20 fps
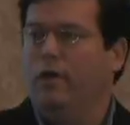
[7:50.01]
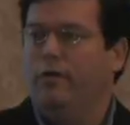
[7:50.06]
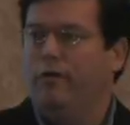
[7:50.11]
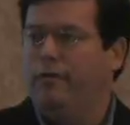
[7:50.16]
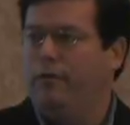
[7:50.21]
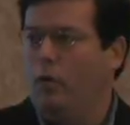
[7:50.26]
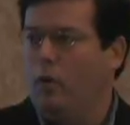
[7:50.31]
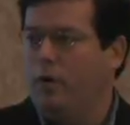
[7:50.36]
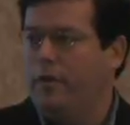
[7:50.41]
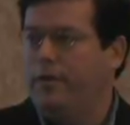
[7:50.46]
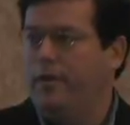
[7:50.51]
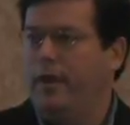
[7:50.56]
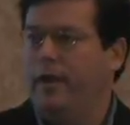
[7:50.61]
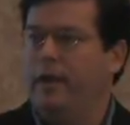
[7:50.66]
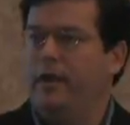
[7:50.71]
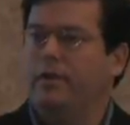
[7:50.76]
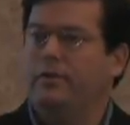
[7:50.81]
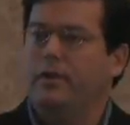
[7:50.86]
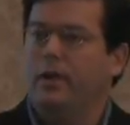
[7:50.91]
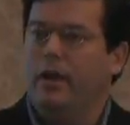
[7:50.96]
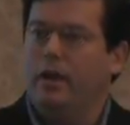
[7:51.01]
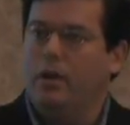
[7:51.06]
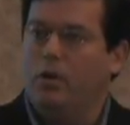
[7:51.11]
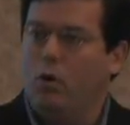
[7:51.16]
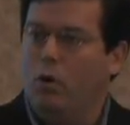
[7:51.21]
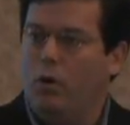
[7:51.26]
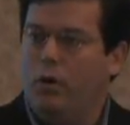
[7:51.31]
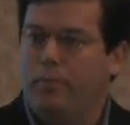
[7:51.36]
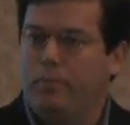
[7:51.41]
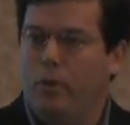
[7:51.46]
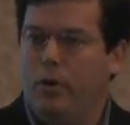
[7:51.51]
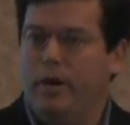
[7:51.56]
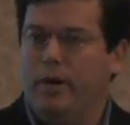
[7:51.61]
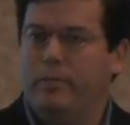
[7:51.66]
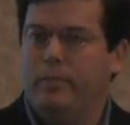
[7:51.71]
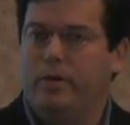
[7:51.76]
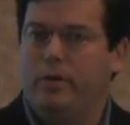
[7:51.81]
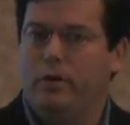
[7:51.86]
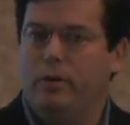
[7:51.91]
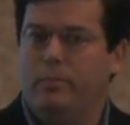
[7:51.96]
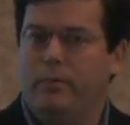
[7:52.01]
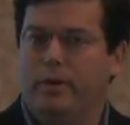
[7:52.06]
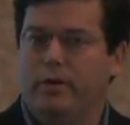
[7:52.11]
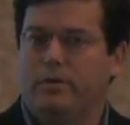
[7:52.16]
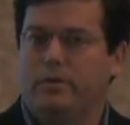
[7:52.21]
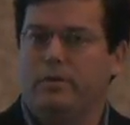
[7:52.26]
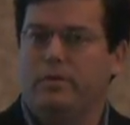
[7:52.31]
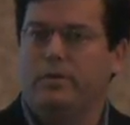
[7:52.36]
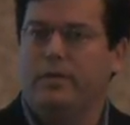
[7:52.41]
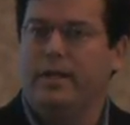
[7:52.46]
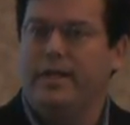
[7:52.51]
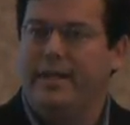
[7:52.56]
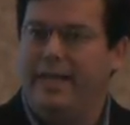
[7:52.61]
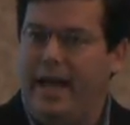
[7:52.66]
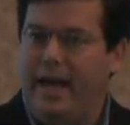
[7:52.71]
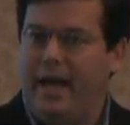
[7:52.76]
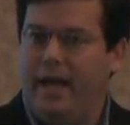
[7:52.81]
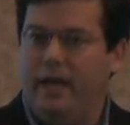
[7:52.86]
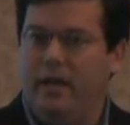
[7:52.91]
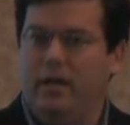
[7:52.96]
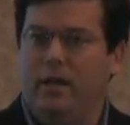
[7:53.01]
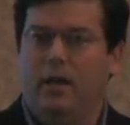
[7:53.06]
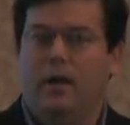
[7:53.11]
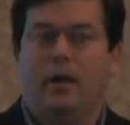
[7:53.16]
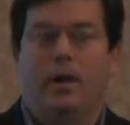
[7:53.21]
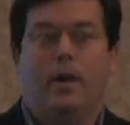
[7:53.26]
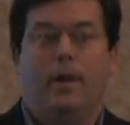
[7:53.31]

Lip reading: 4 things, incorporate them into your business today.